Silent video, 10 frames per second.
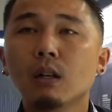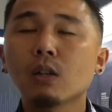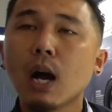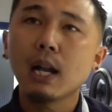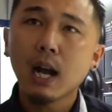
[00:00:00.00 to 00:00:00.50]

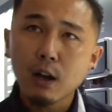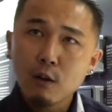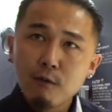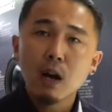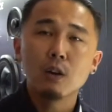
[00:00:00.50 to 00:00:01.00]
So at
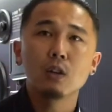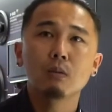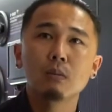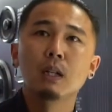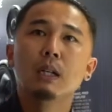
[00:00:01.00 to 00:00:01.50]
higher
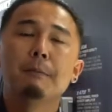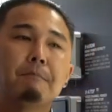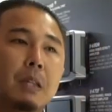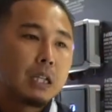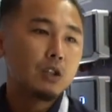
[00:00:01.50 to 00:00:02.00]
volume,
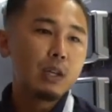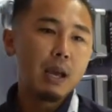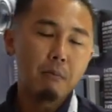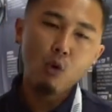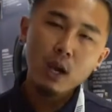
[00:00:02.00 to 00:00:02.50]
you
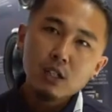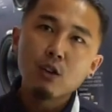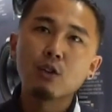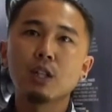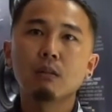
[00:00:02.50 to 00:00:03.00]
get more
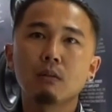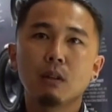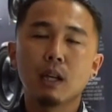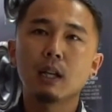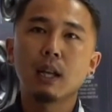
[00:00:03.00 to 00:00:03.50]
excursion.
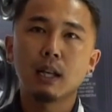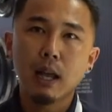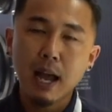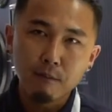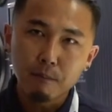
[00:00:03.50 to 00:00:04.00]
It can
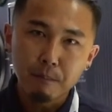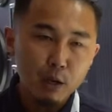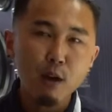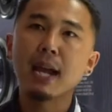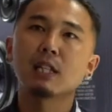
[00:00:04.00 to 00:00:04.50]
have
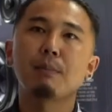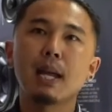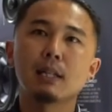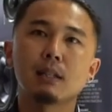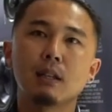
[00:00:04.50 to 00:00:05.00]
bigger X
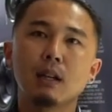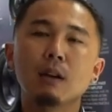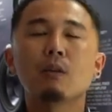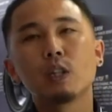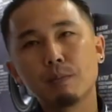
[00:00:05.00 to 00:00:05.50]
mass,
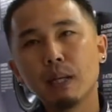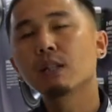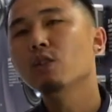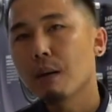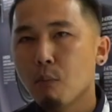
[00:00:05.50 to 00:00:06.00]
which
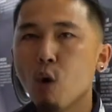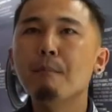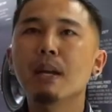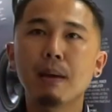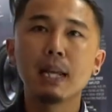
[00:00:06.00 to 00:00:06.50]
means you get more
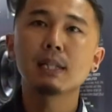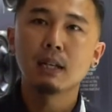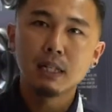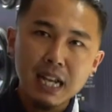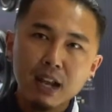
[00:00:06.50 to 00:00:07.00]
mid bass,
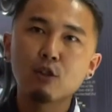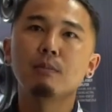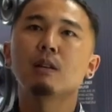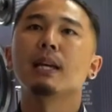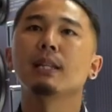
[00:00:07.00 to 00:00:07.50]
tighter
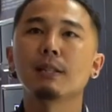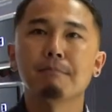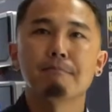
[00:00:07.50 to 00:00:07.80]
mid bass.